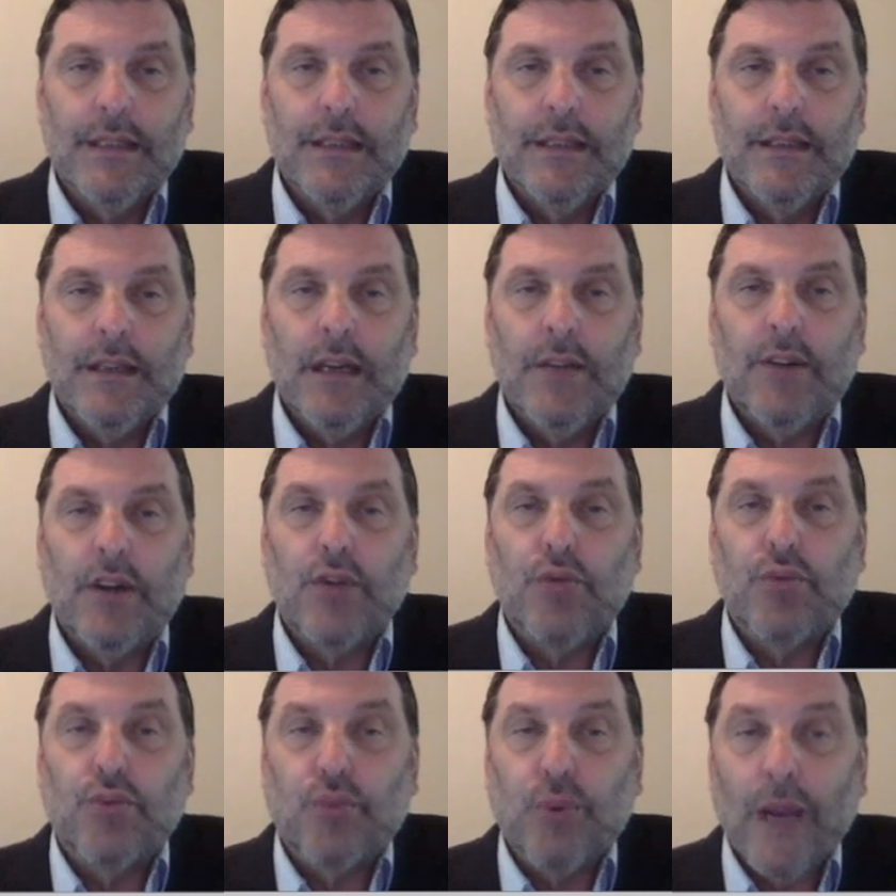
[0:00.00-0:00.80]
of a
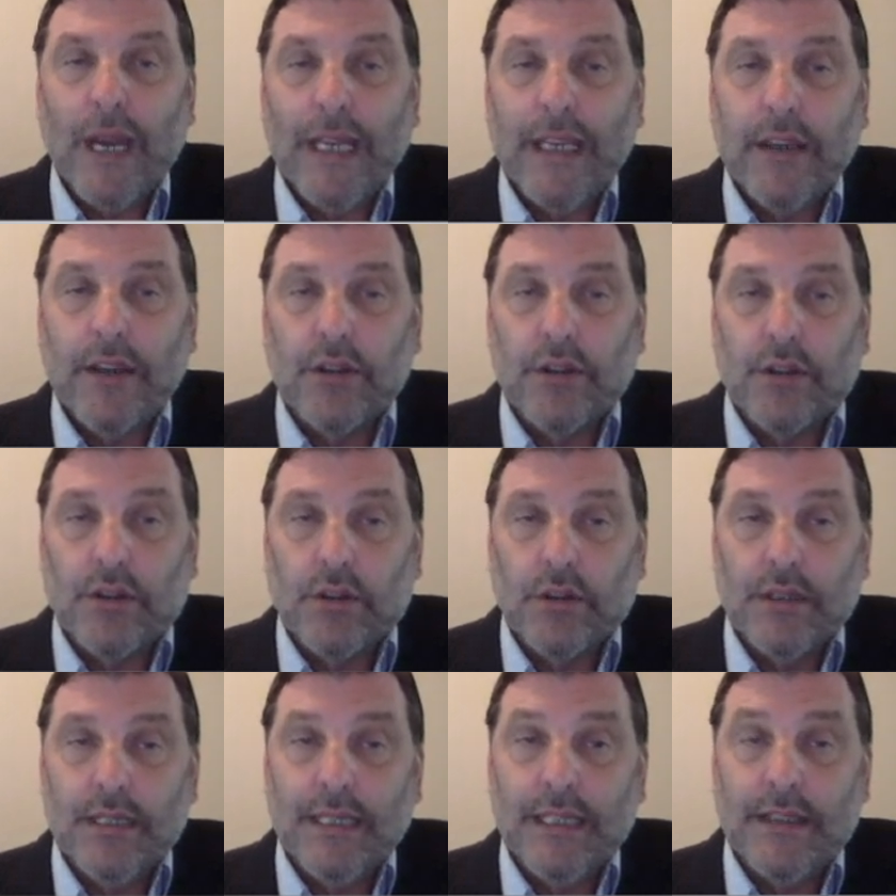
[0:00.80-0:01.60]

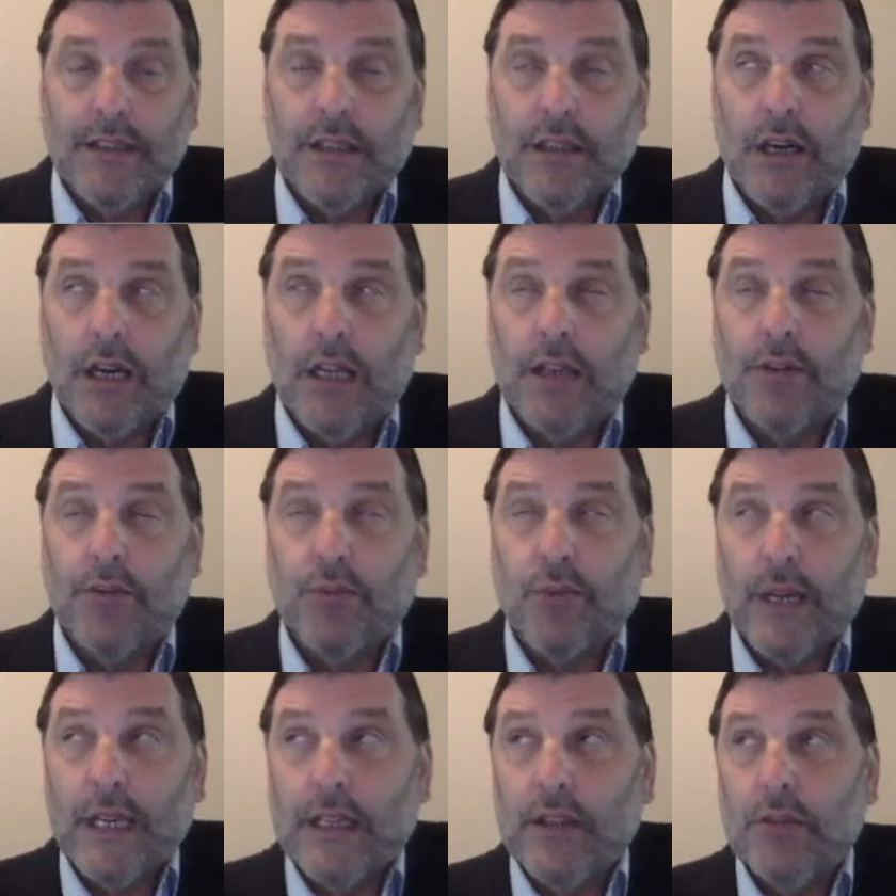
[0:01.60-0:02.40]
regular n-gon. A
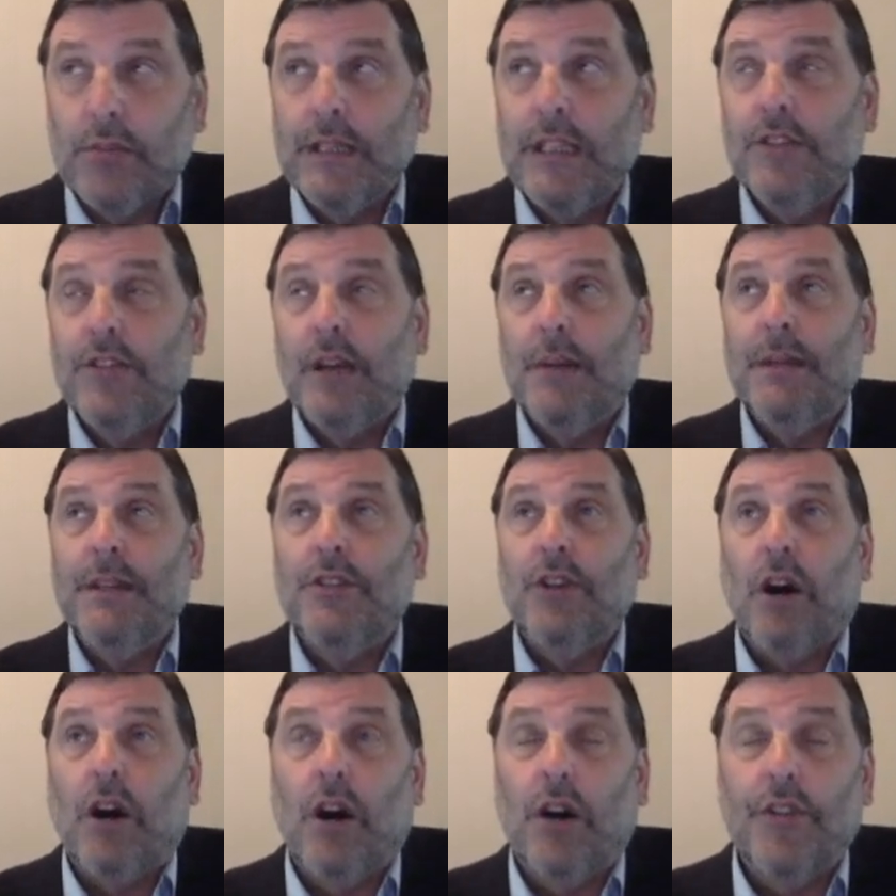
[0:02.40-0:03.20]
regular means
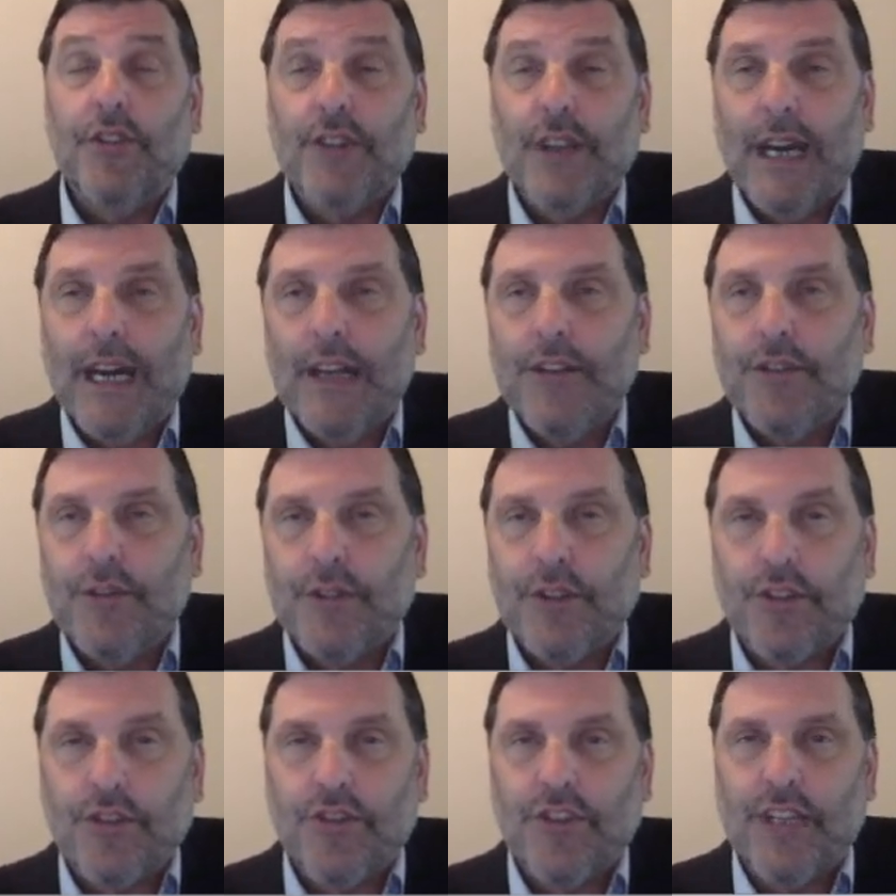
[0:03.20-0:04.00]
all sides are
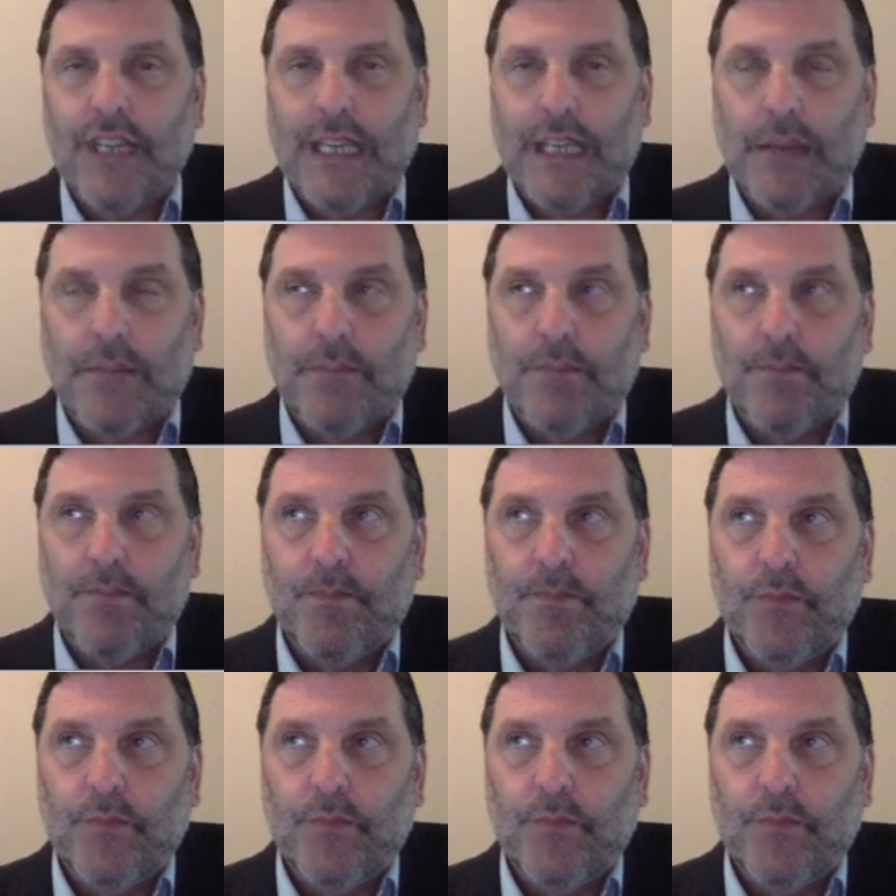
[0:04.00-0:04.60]
the same.